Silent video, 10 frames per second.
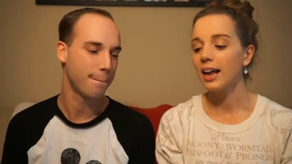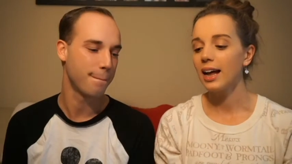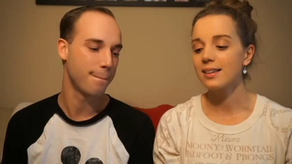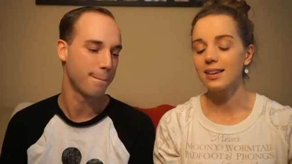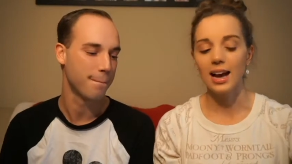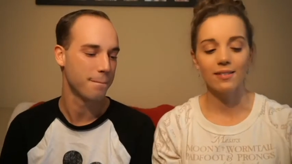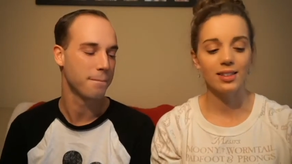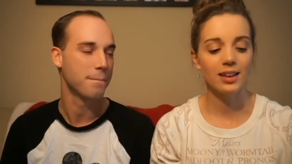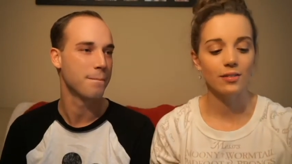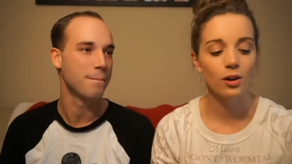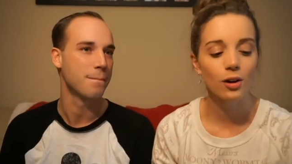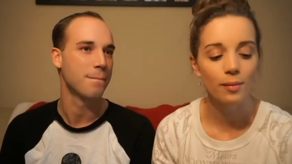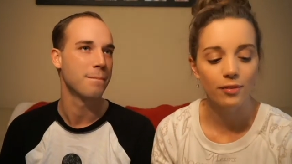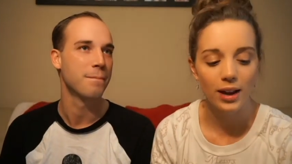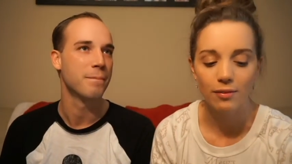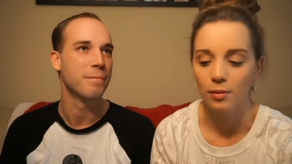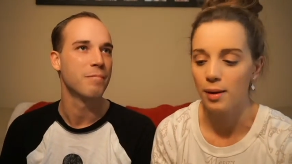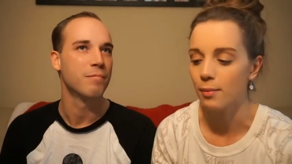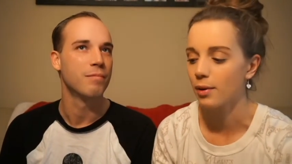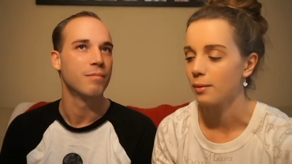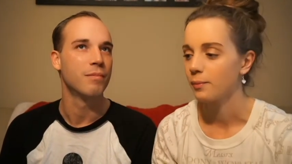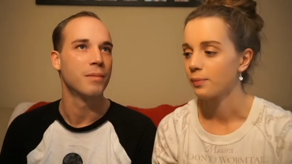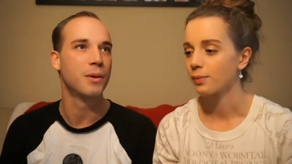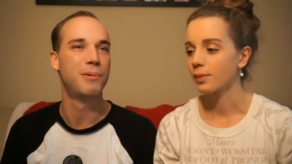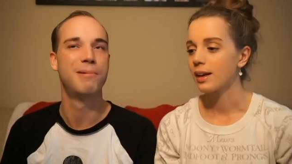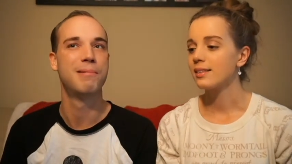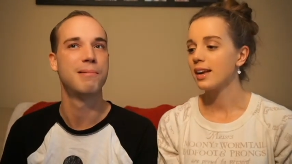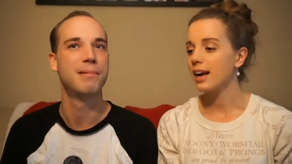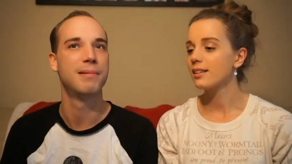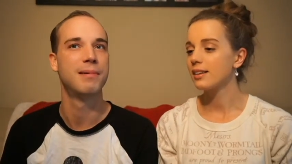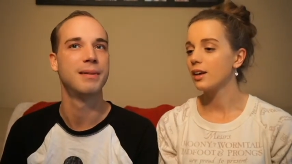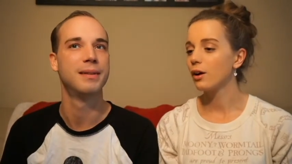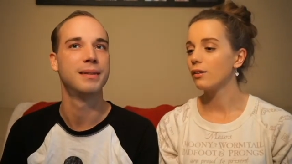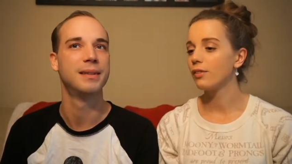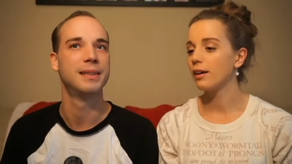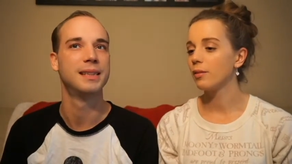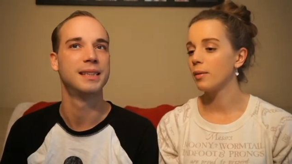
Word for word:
Speaker 1: last I think of your favorite memory. See, I'd say your favourite